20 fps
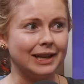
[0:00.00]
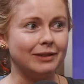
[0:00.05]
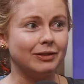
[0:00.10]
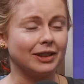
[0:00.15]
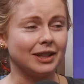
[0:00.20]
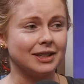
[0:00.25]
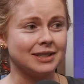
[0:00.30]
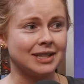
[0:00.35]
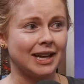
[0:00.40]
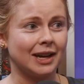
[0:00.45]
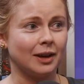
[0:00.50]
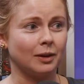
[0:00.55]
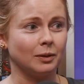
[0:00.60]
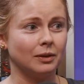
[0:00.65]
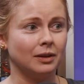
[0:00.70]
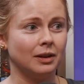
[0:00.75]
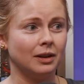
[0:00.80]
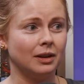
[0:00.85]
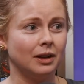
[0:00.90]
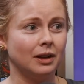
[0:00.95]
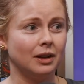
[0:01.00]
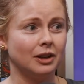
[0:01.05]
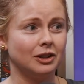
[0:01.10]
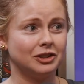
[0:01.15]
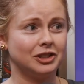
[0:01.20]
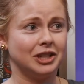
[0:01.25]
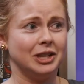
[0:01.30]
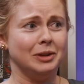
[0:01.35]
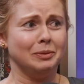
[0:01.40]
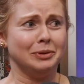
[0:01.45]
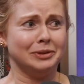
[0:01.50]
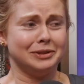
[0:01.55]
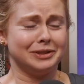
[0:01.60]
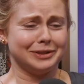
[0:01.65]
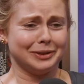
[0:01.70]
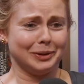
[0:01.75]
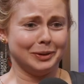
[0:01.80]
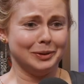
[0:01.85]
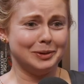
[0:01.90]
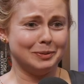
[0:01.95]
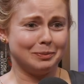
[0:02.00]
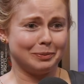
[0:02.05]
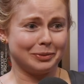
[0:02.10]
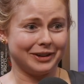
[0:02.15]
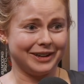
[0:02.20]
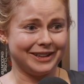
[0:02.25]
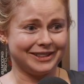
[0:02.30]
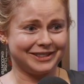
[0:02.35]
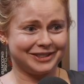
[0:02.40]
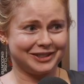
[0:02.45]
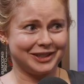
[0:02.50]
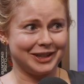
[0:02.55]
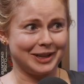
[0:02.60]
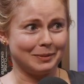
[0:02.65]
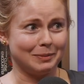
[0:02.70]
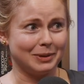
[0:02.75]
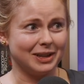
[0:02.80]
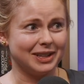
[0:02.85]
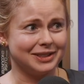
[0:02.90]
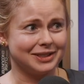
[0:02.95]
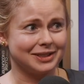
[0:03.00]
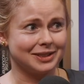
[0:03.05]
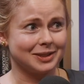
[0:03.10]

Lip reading: leaving the town, she was so depressed she committed